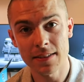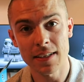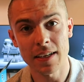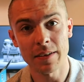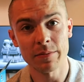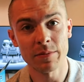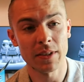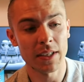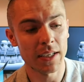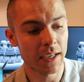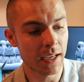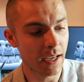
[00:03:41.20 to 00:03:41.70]

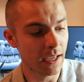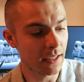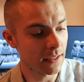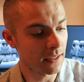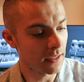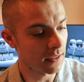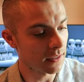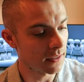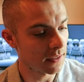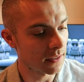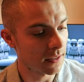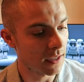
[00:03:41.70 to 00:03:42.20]
something I
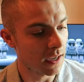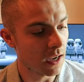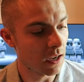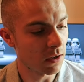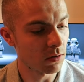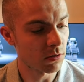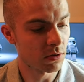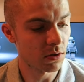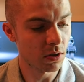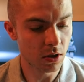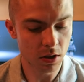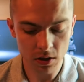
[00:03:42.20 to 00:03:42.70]
didn't
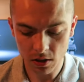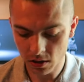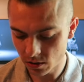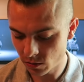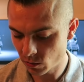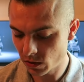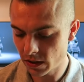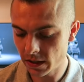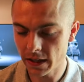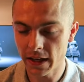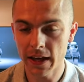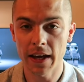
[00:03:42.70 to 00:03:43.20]
count on,
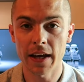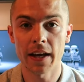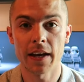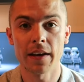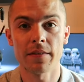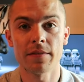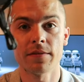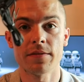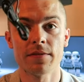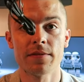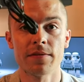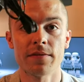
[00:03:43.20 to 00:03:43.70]
we
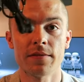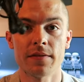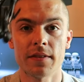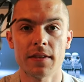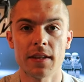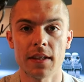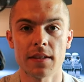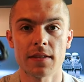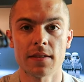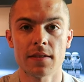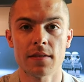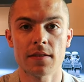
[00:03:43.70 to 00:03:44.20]
have
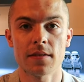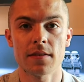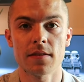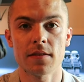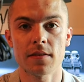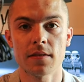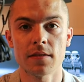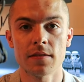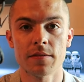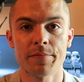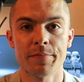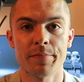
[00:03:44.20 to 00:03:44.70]

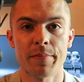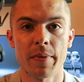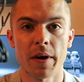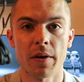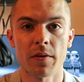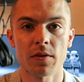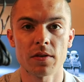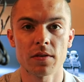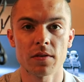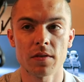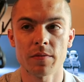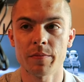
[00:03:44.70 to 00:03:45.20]
this
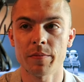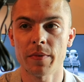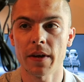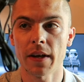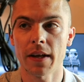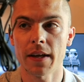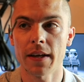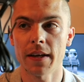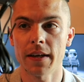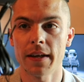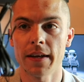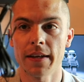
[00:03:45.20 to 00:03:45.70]
power
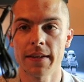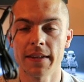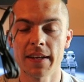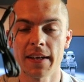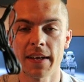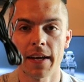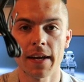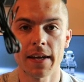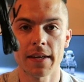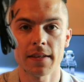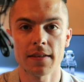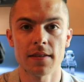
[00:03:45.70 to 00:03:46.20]
supply. And I
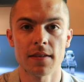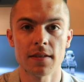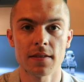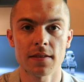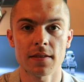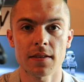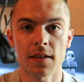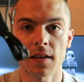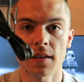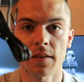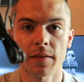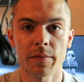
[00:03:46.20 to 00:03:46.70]
hate
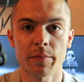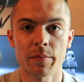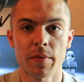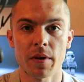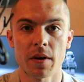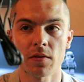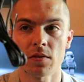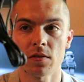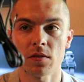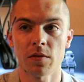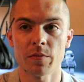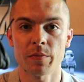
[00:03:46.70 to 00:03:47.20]
this kind of
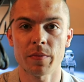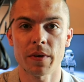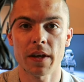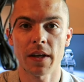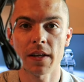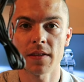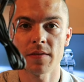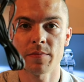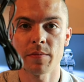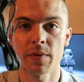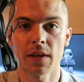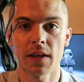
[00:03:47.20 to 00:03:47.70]
power
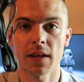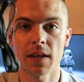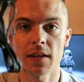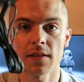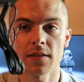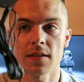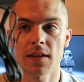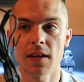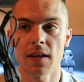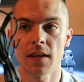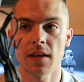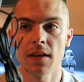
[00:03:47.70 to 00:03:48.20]
supplies
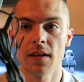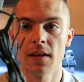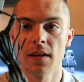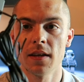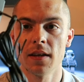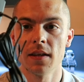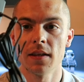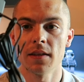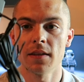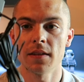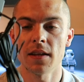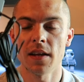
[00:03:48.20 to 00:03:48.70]
because they
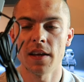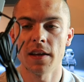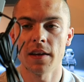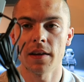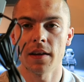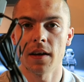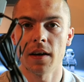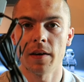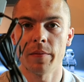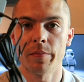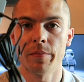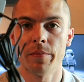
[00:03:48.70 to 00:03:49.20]

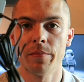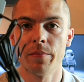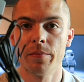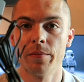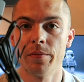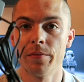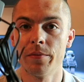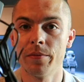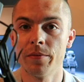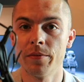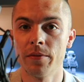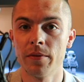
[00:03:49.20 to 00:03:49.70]
take up
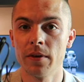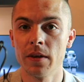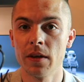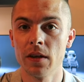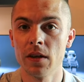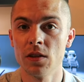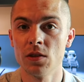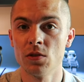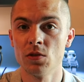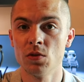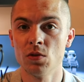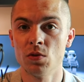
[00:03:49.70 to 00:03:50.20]

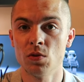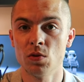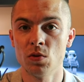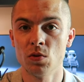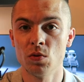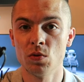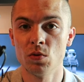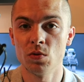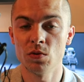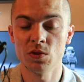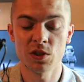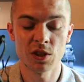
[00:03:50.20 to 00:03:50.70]

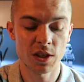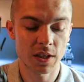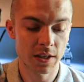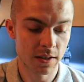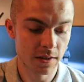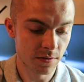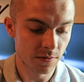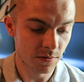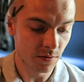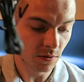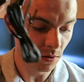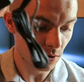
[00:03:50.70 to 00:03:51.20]
two
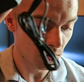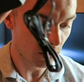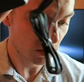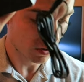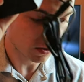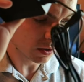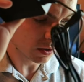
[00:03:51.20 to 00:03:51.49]
jacks for